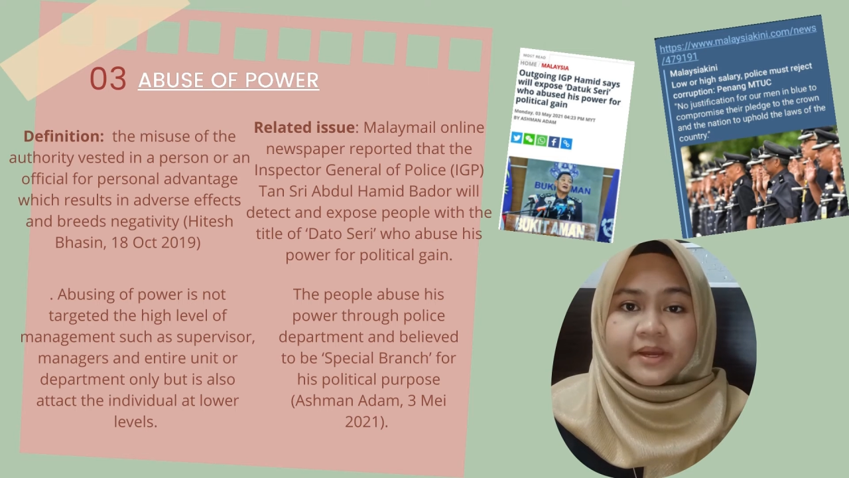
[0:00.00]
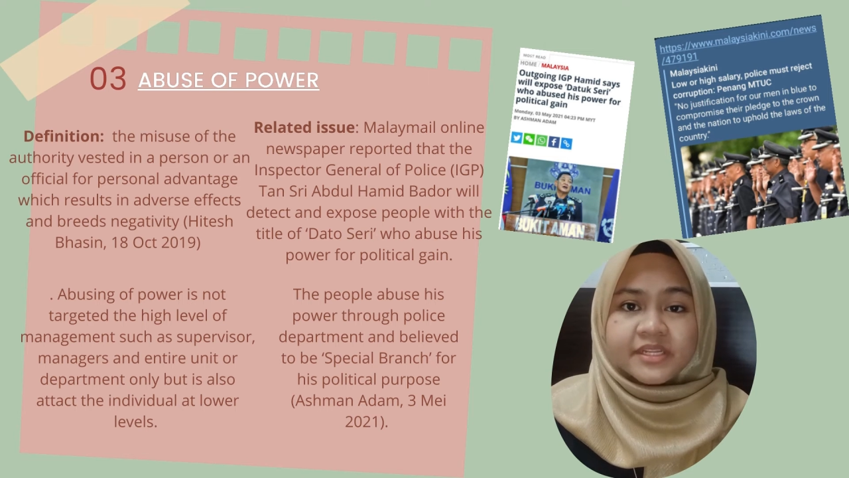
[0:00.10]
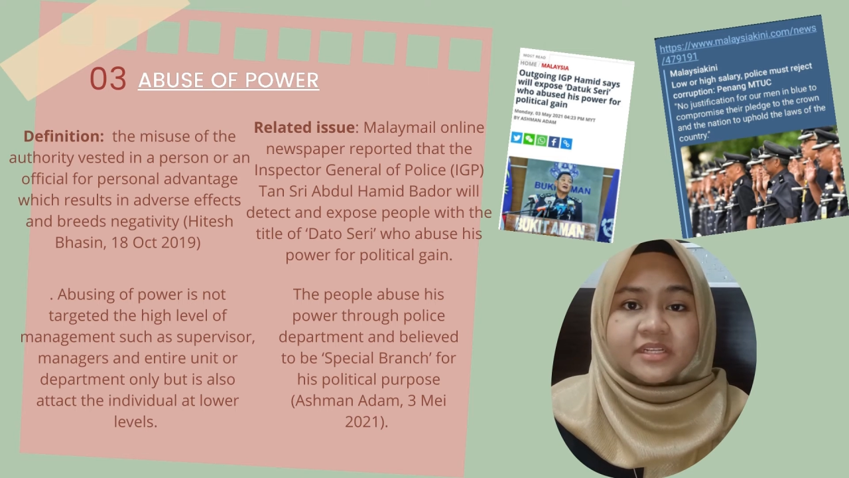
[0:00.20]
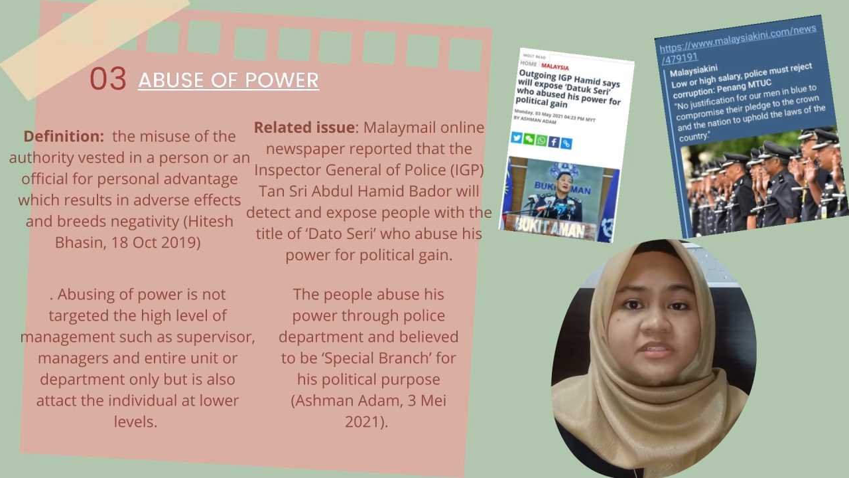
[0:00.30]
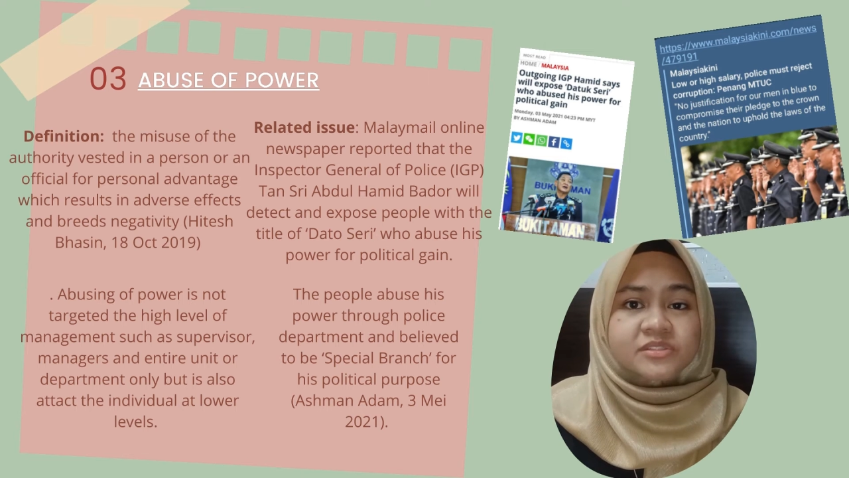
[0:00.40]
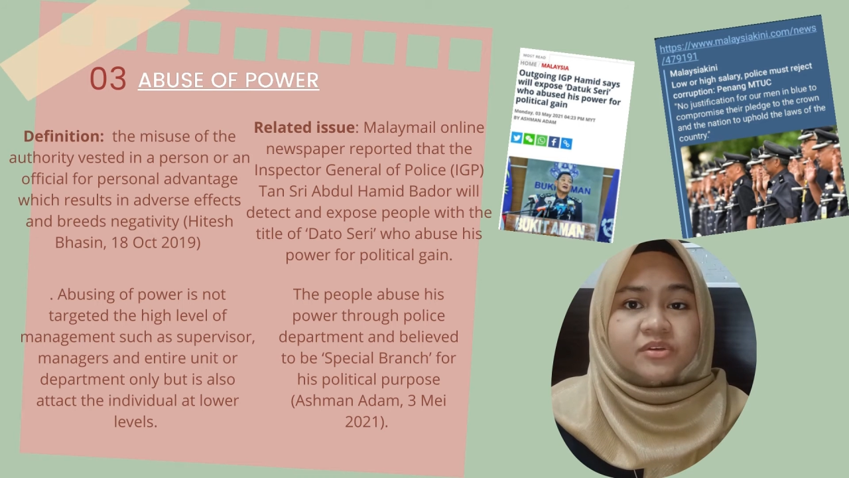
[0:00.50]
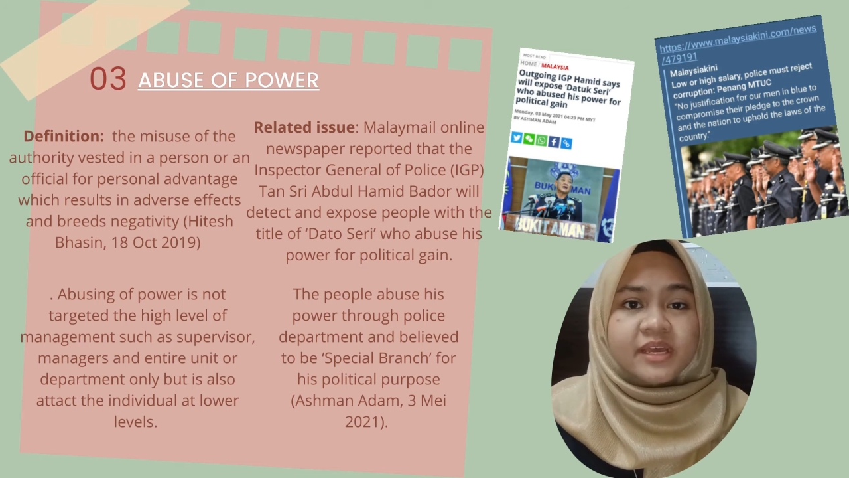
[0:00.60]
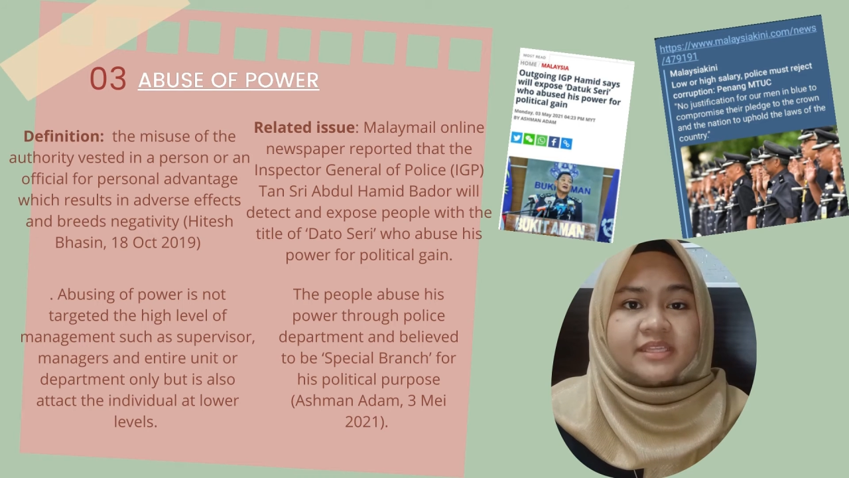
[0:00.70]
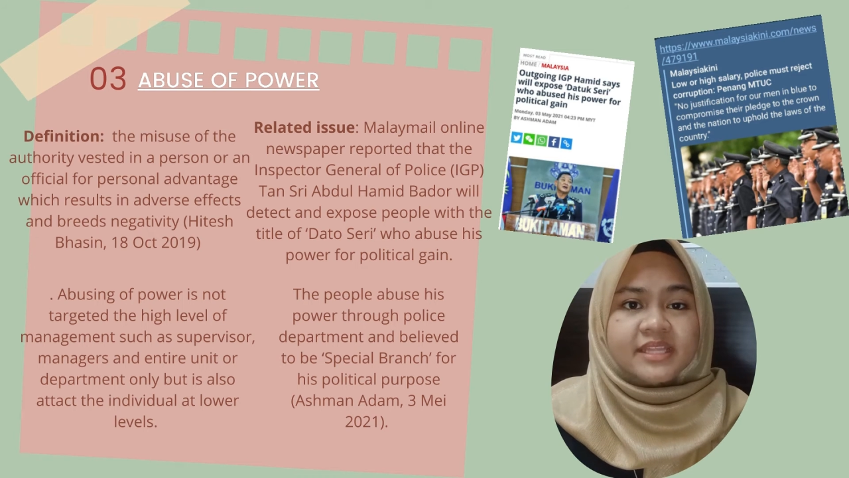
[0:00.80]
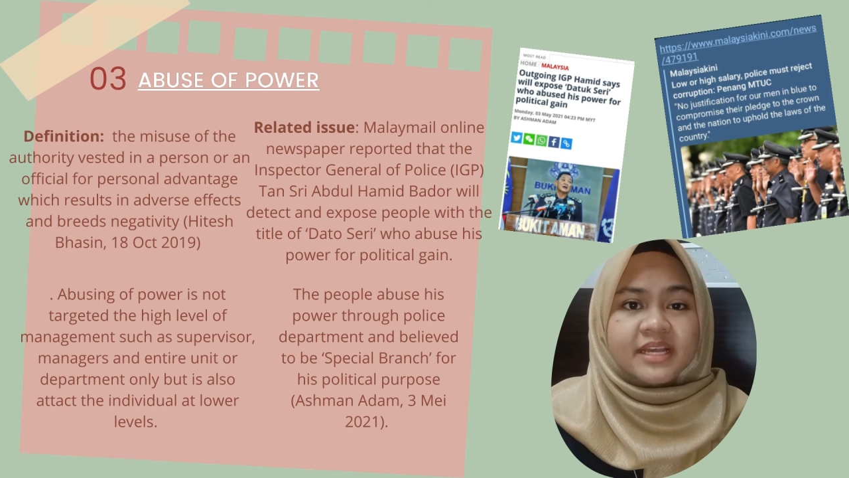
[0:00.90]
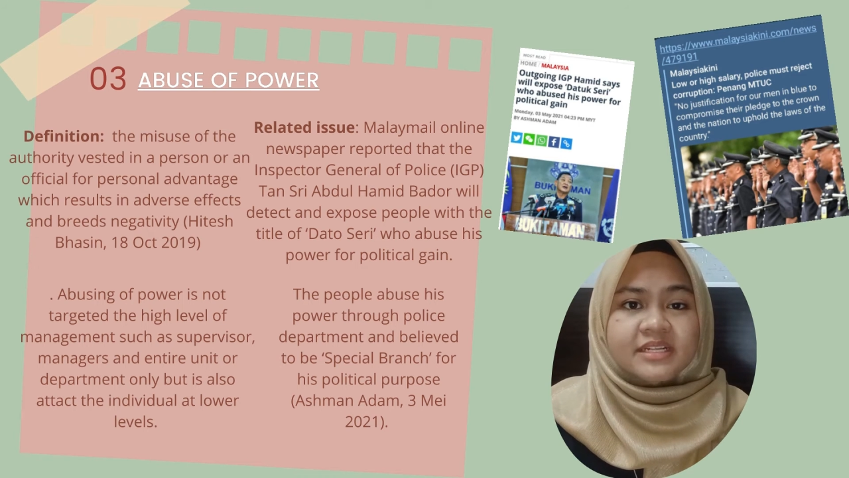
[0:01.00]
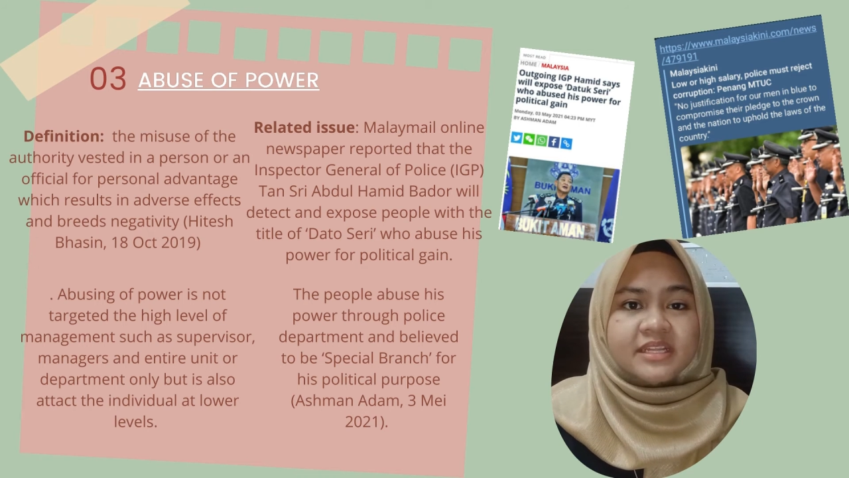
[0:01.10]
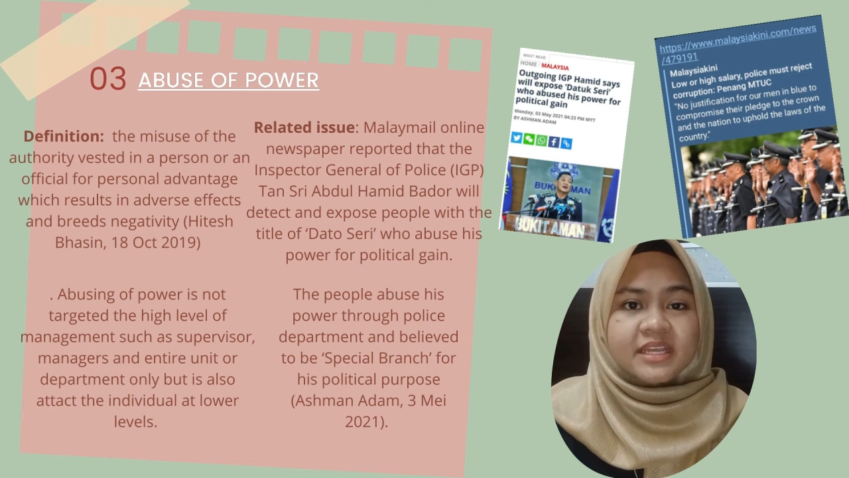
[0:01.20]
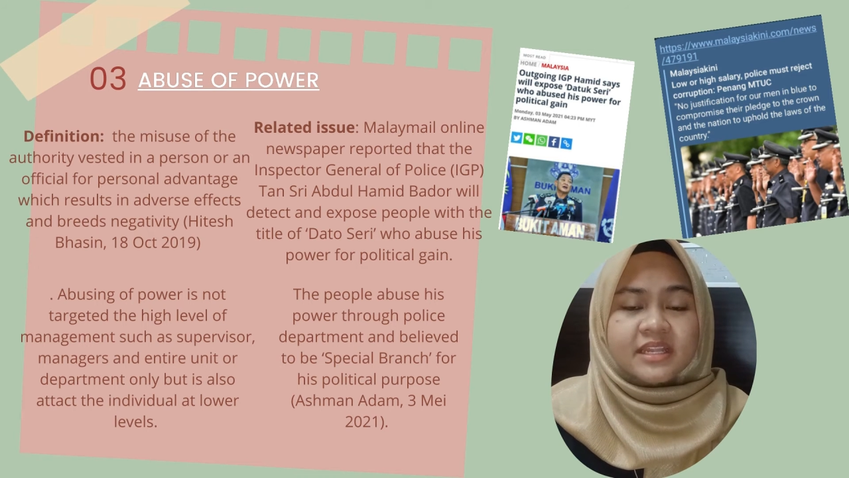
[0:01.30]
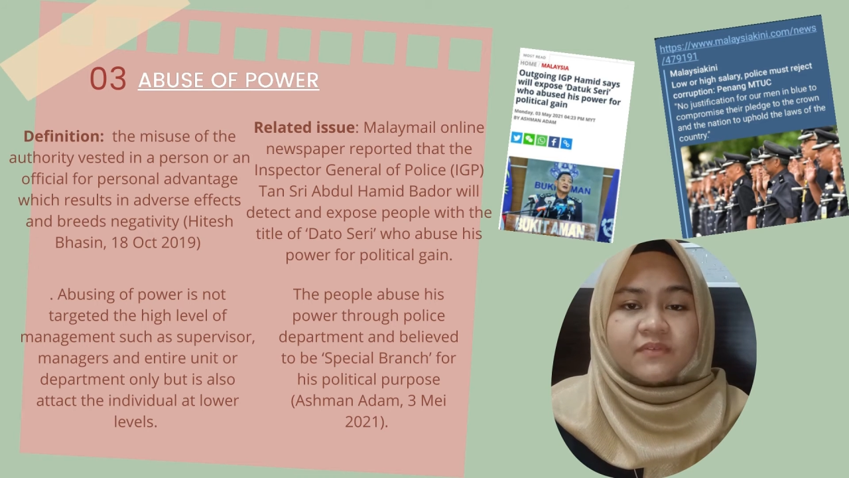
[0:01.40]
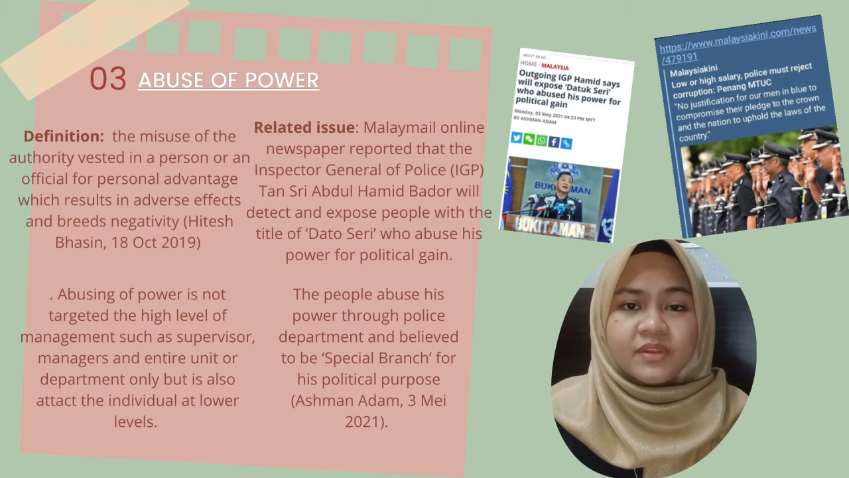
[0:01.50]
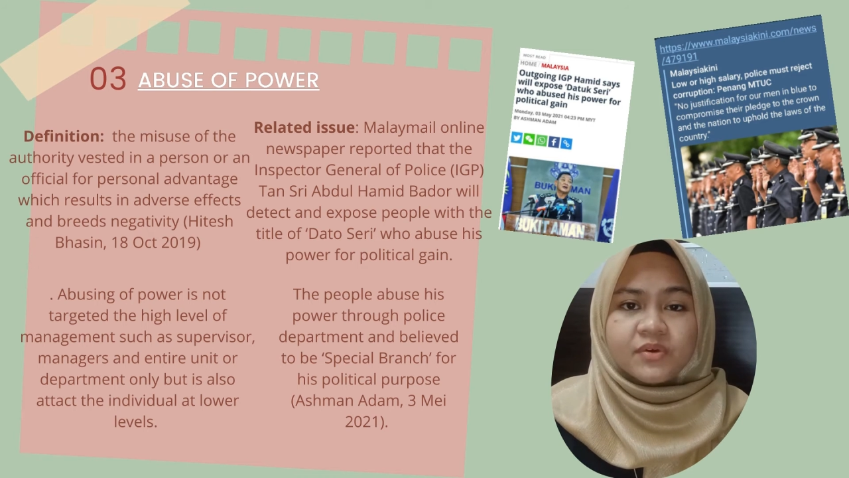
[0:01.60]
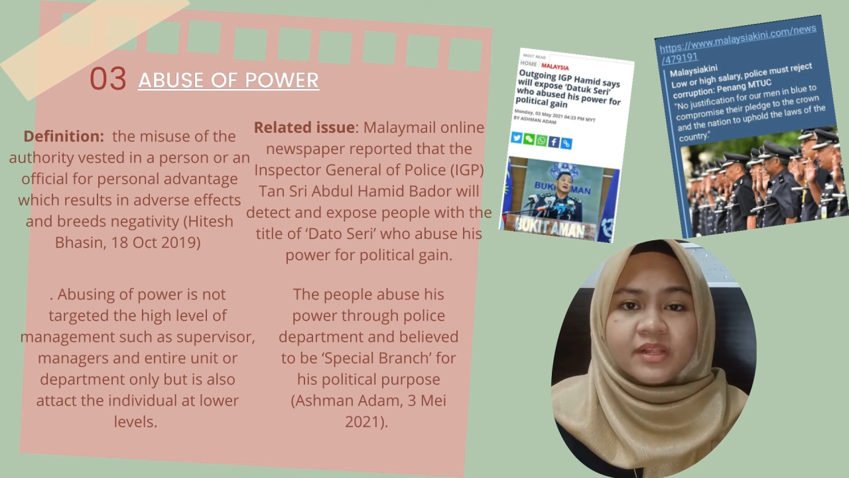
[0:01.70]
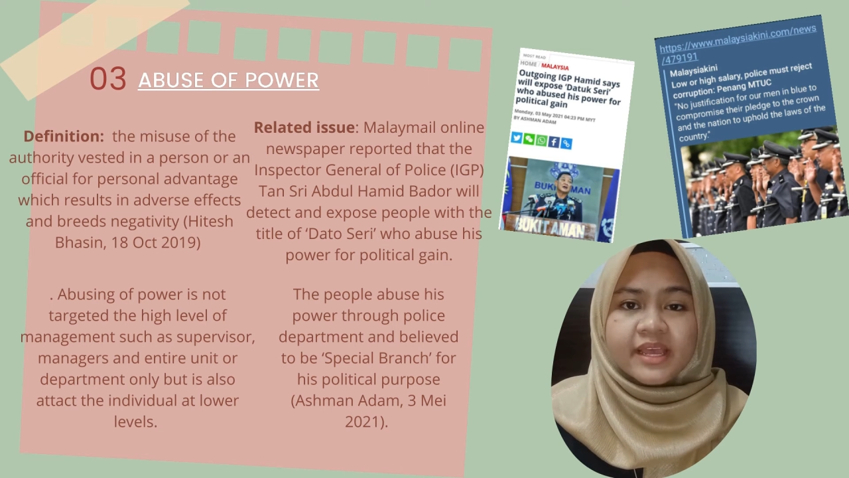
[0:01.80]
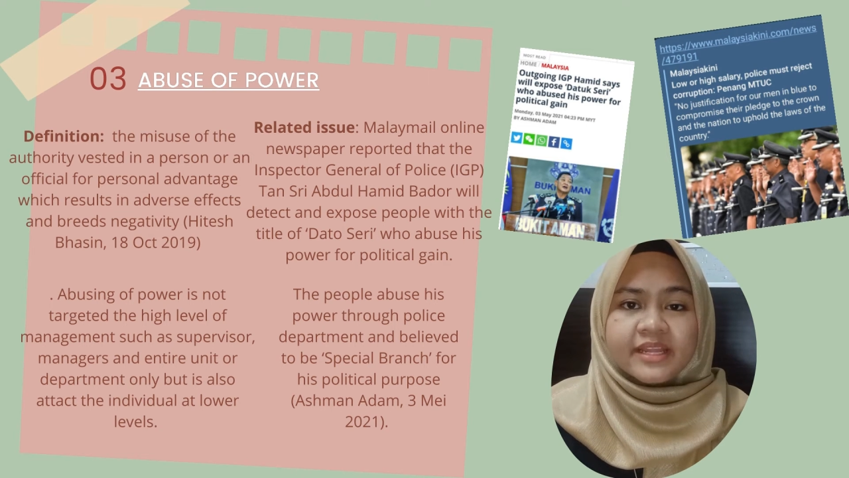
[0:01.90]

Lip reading: but it also attacks the individual